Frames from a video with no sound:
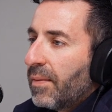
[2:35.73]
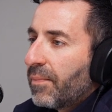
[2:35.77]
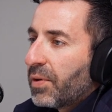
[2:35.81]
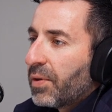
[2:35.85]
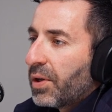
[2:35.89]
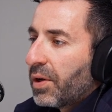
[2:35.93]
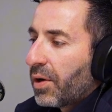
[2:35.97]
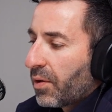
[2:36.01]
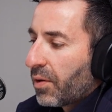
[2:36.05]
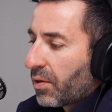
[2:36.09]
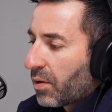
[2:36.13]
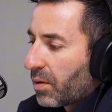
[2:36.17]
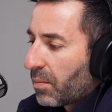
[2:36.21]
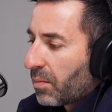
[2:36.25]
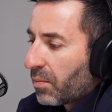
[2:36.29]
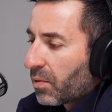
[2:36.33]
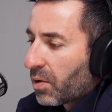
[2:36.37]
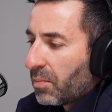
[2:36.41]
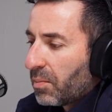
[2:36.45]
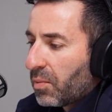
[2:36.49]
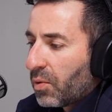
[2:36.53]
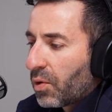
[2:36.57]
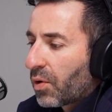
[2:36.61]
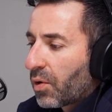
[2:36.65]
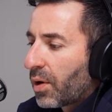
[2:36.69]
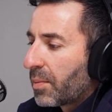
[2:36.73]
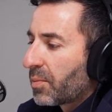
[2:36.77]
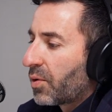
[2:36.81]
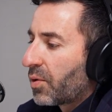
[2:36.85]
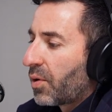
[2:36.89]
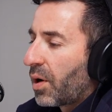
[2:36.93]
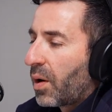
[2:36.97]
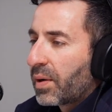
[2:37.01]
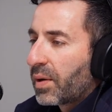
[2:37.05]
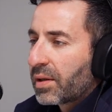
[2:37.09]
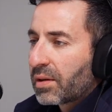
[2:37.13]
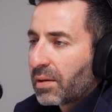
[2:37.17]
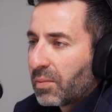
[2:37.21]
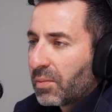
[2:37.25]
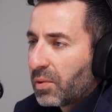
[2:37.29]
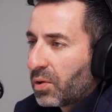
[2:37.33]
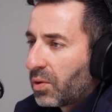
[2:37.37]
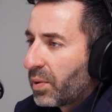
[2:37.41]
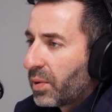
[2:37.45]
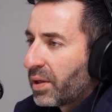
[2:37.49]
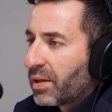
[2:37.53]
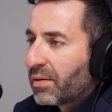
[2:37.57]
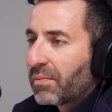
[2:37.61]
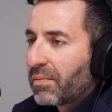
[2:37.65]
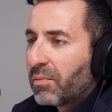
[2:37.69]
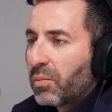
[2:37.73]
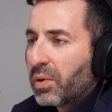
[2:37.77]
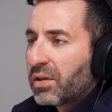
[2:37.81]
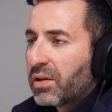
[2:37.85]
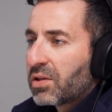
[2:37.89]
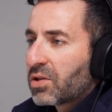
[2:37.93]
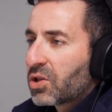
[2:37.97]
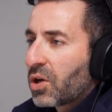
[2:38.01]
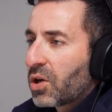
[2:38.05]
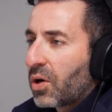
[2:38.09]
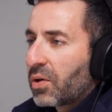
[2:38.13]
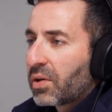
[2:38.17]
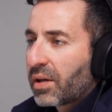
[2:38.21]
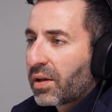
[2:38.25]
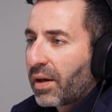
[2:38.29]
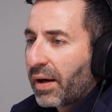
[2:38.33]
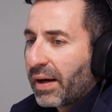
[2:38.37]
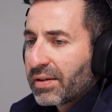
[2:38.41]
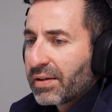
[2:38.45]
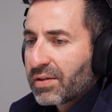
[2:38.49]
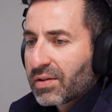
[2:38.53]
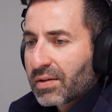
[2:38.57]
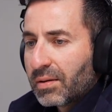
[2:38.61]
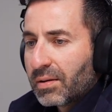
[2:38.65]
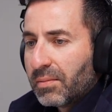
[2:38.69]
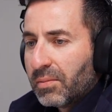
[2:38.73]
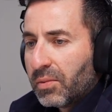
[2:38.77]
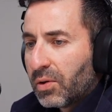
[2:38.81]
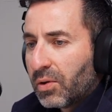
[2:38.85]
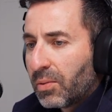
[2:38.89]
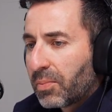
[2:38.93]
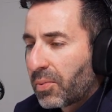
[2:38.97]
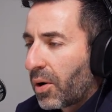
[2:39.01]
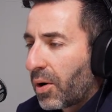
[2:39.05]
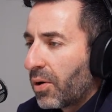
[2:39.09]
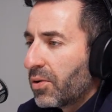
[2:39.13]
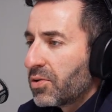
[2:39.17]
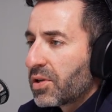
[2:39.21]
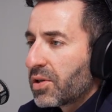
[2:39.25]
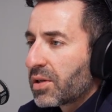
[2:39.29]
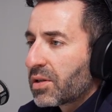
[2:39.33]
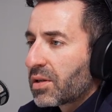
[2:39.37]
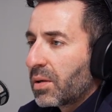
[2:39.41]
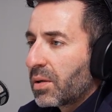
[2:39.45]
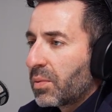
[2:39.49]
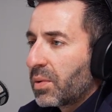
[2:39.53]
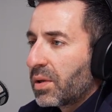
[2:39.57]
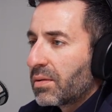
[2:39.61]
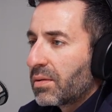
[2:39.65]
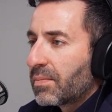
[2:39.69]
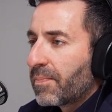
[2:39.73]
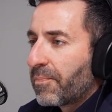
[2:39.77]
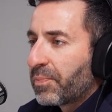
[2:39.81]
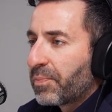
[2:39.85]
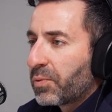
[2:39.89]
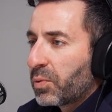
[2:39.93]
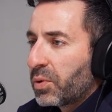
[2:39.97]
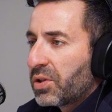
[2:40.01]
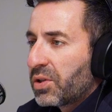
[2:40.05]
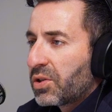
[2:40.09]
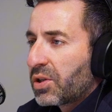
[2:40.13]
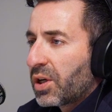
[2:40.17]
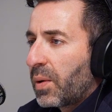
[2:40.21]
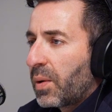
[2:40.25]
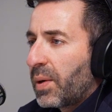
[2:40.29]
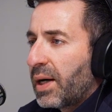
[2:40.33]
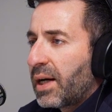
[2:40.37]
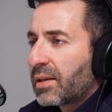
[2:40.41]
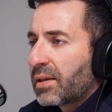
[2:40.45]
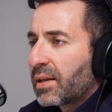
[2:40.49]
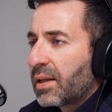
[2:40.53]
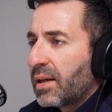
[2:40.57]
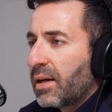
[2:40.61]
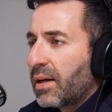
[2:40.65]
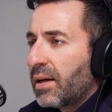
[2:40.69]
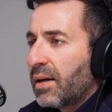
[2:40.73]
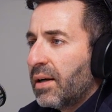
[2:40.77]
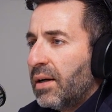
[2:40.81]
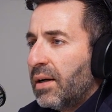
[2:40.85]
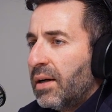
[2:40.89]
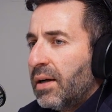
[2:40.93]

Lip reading: You know, the more I'm growing, the more we showcase, the more projects that we show out there.